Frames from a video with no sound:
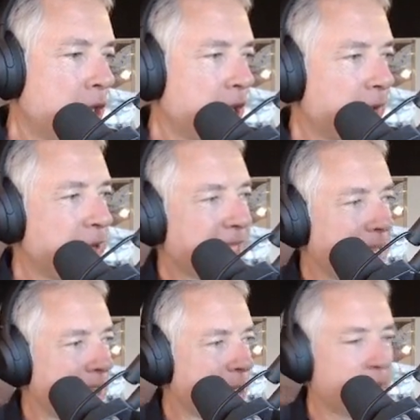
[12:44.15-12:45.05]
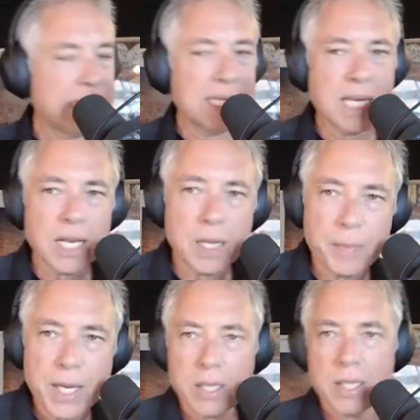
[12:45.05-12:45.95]
can often tell a great deal
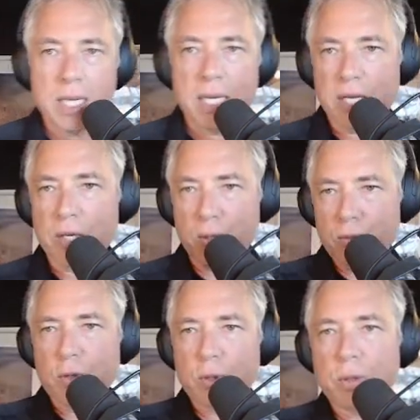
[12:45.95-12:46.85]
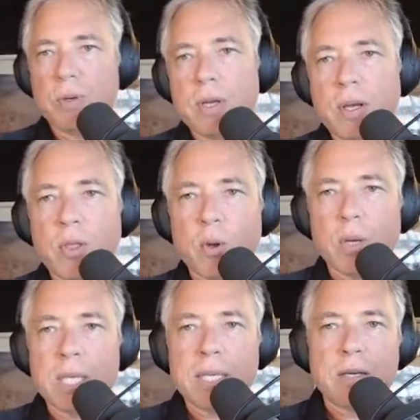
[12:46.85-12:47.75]
about a guru, a
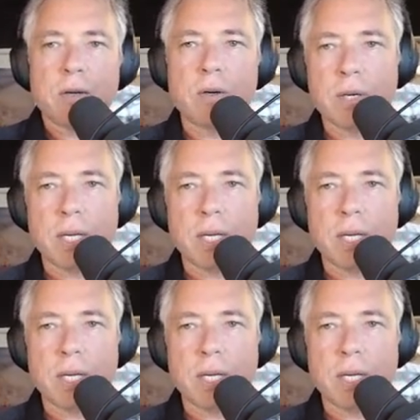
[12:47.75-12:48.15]
thought leader,